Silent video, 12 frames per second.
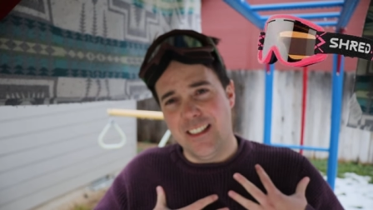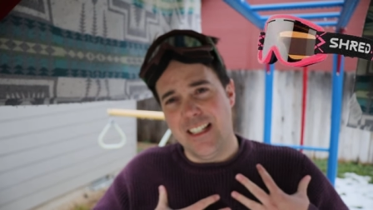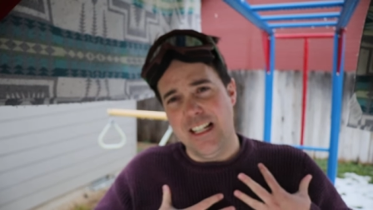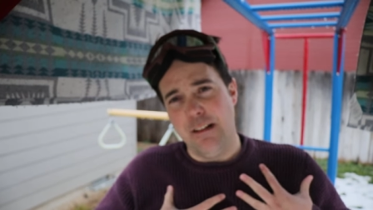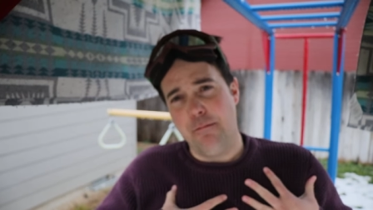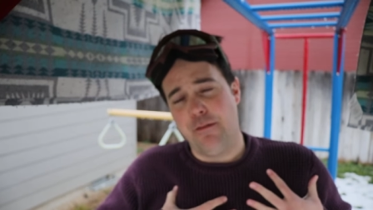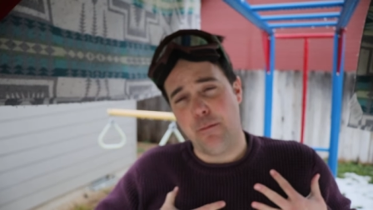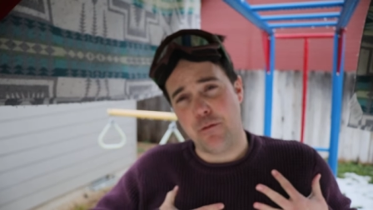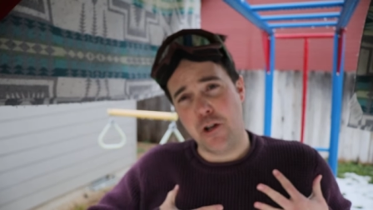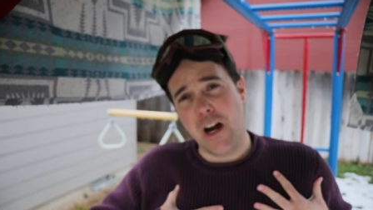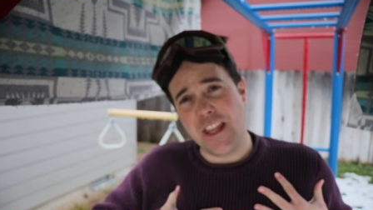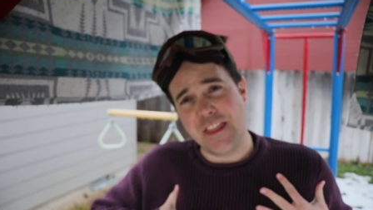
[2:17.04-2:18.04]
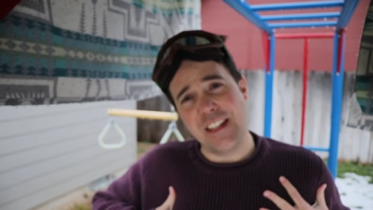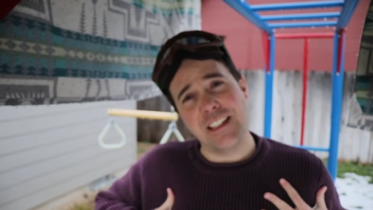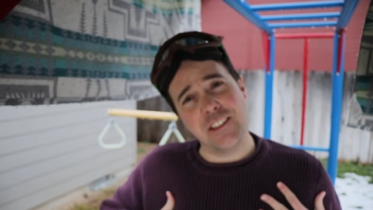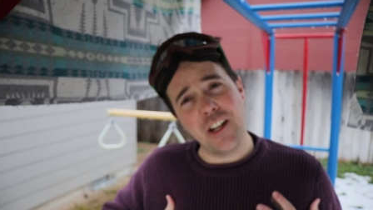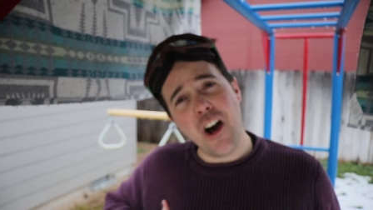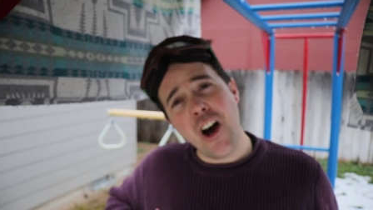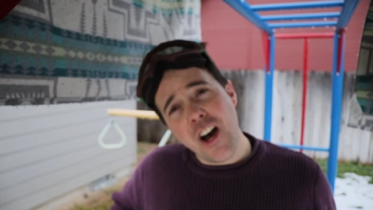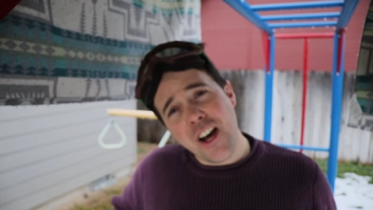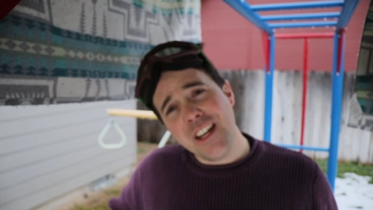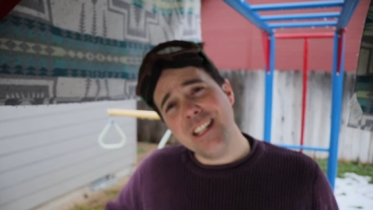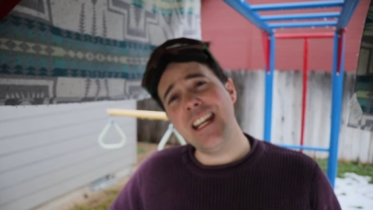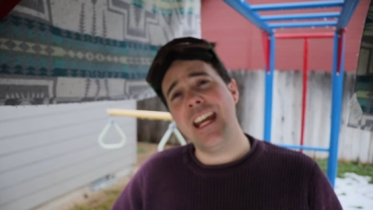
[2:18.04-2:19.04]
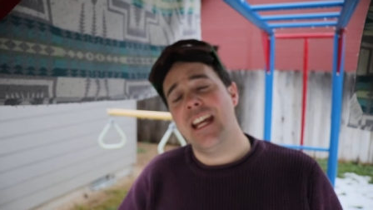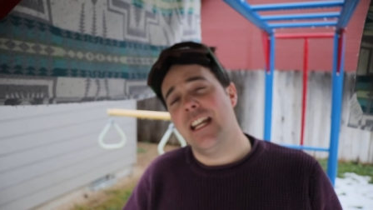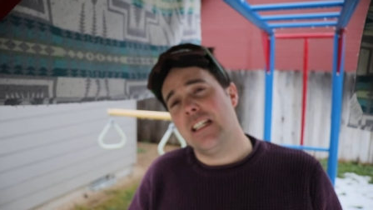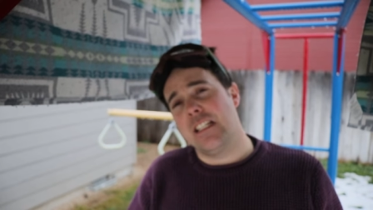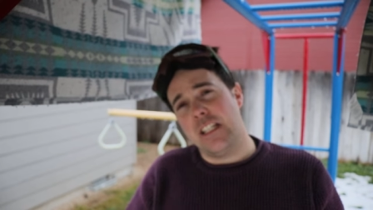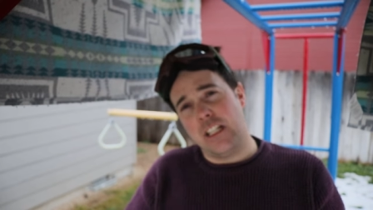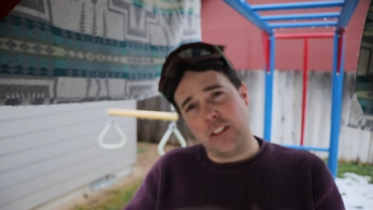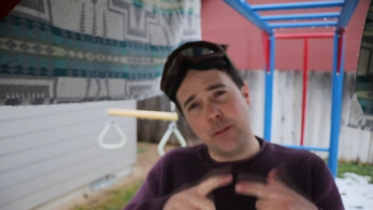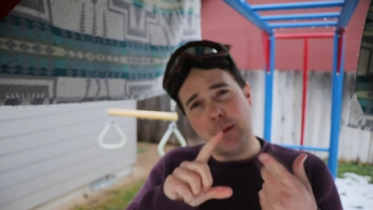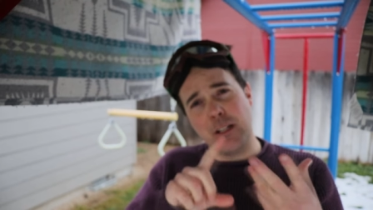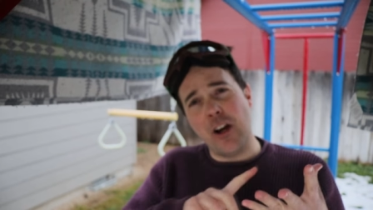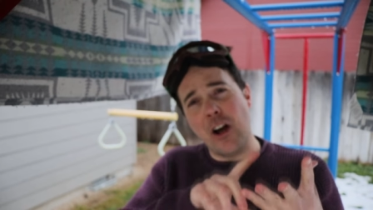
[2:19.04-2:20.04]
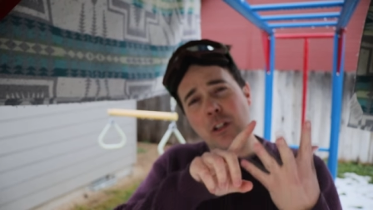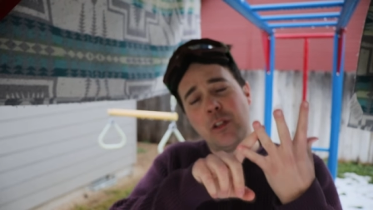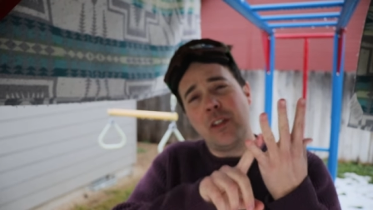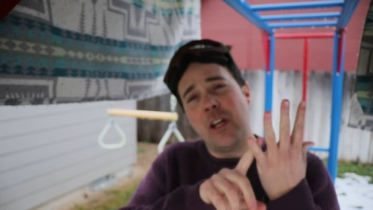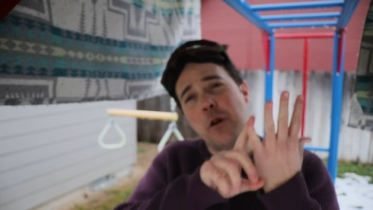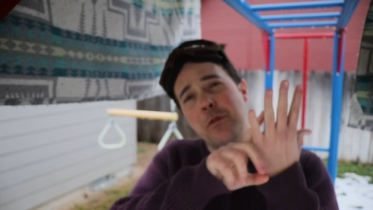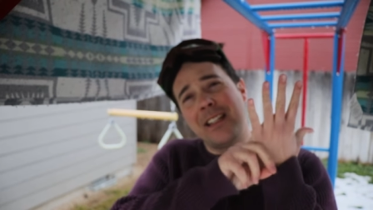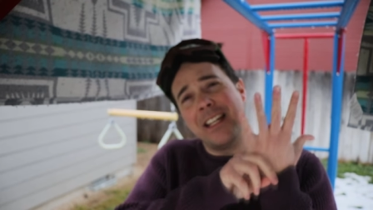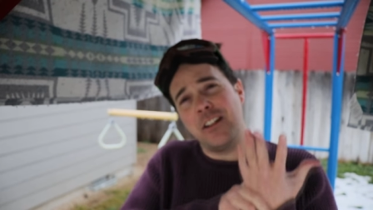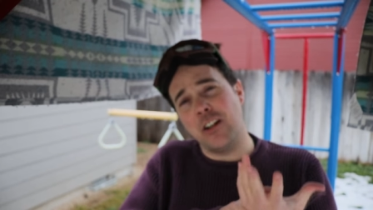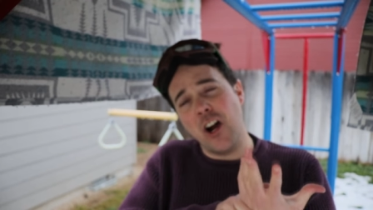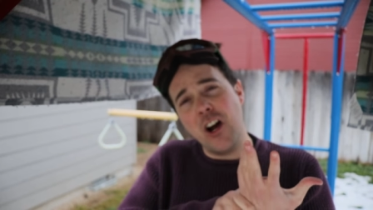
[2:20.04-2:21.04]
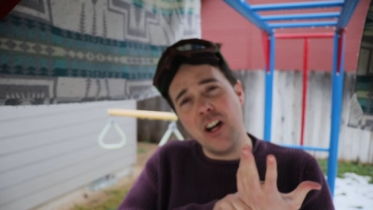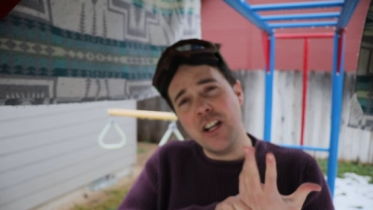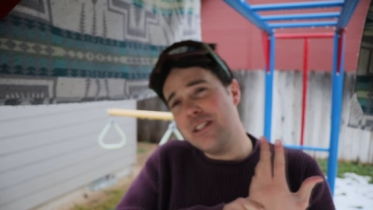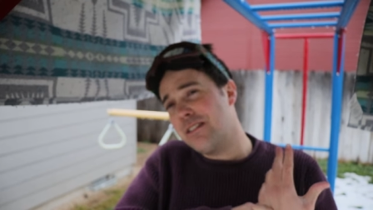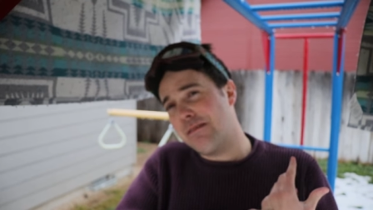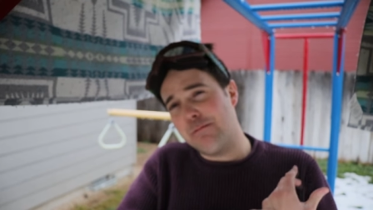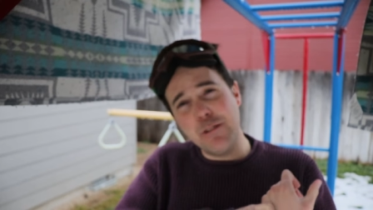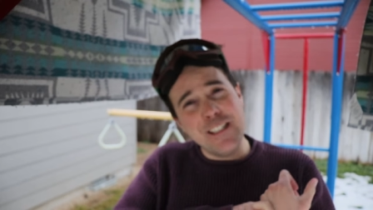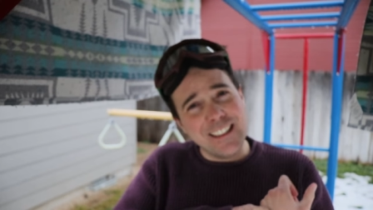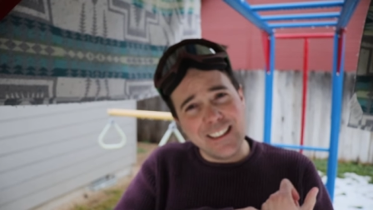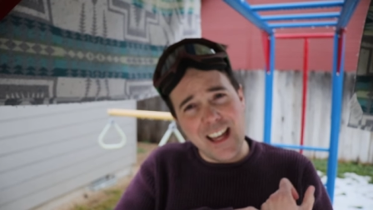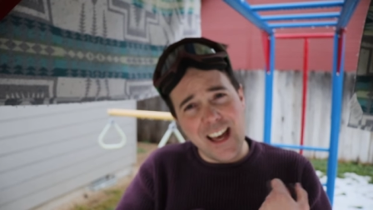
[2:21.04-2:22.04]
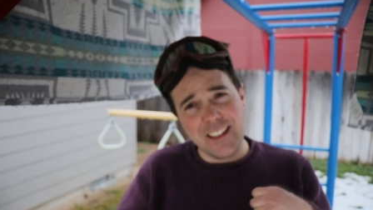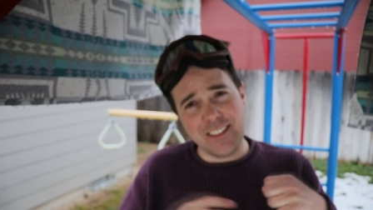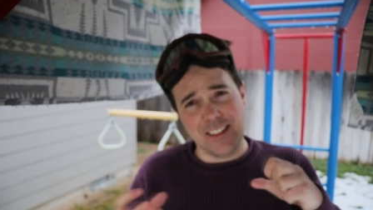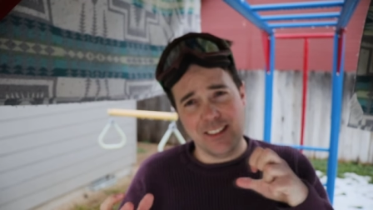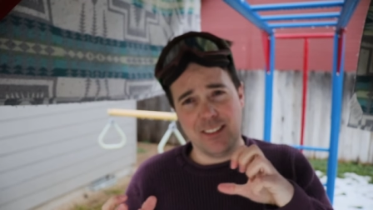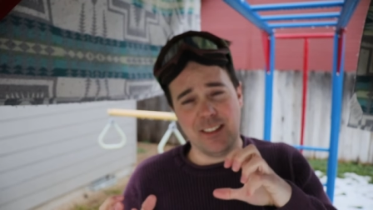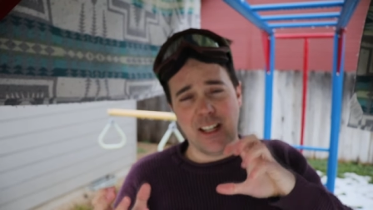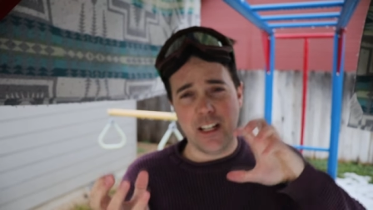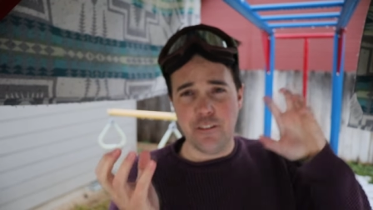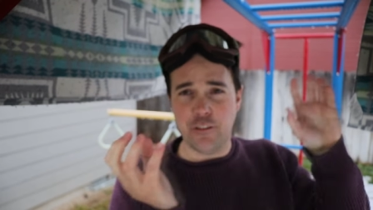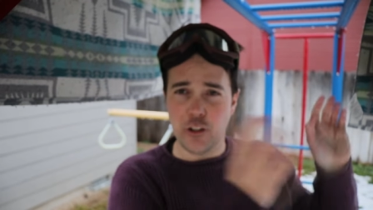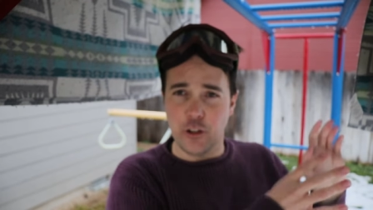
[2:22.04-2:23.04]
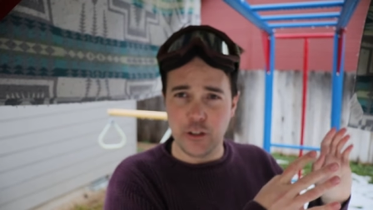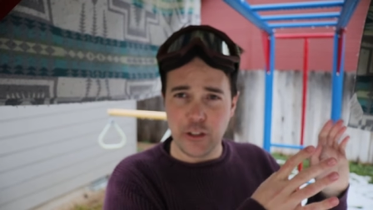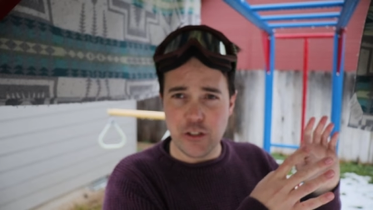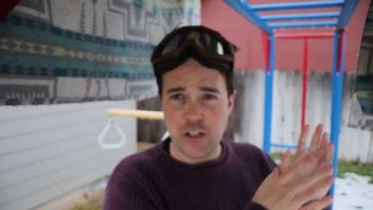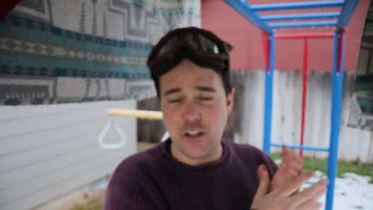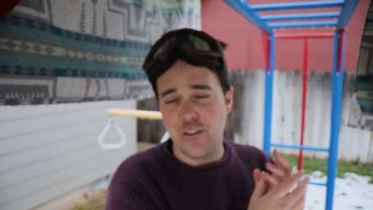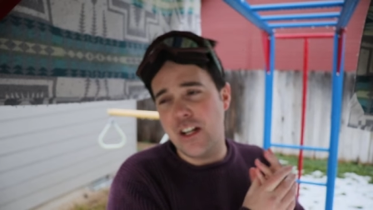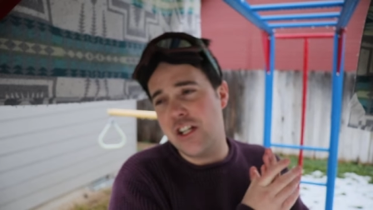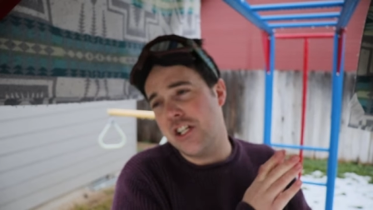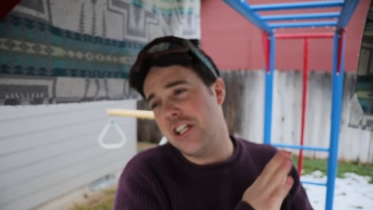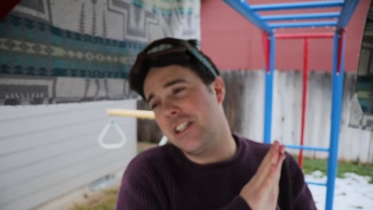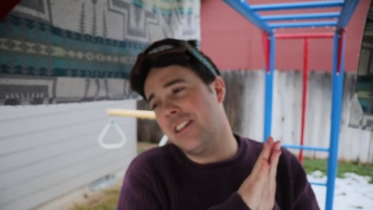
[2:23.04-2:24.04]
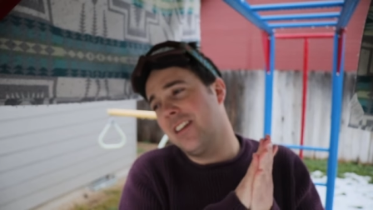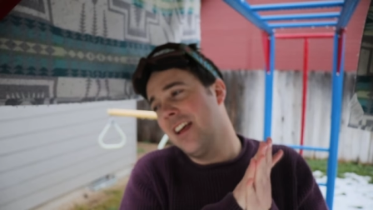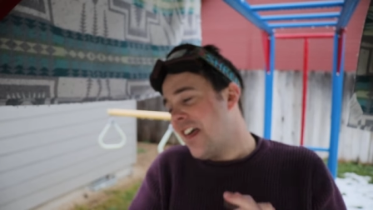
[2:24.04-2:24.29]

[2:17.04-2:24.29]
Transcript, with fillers: um, from trying things on and like some of the goggles I owned later on wouldn't last as kind of earlier generations.